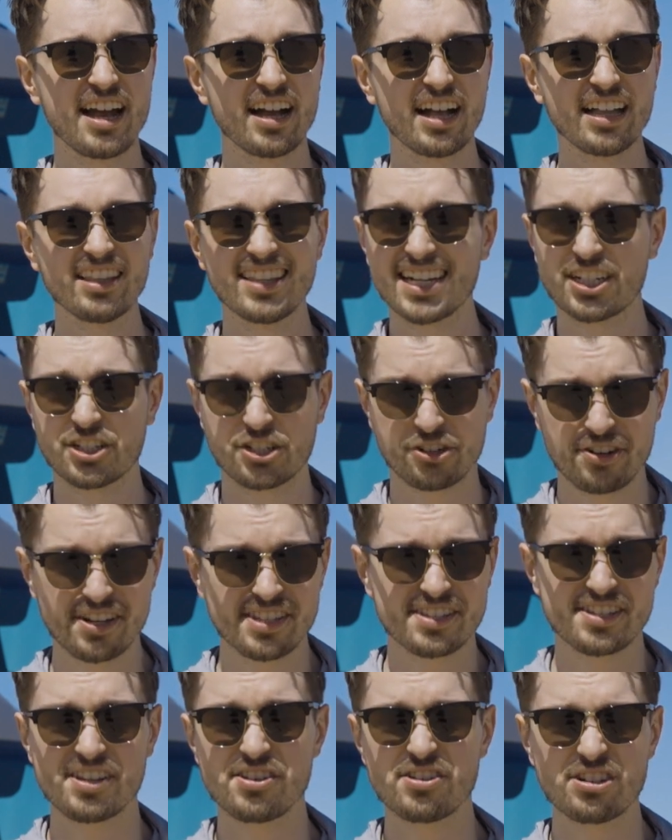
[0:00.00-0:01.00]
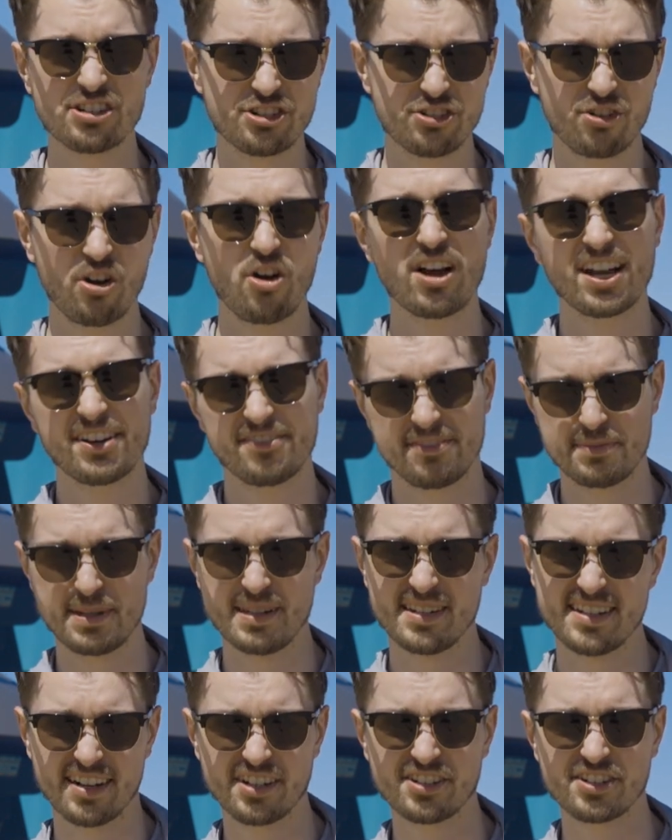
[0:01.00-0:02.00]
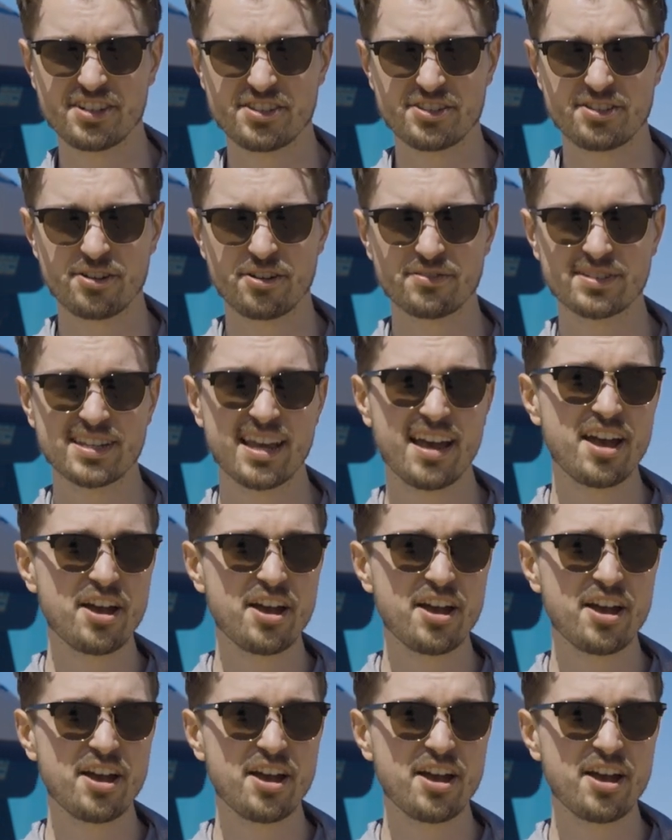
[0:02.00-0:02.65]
electricity you're drawing from induction stoves.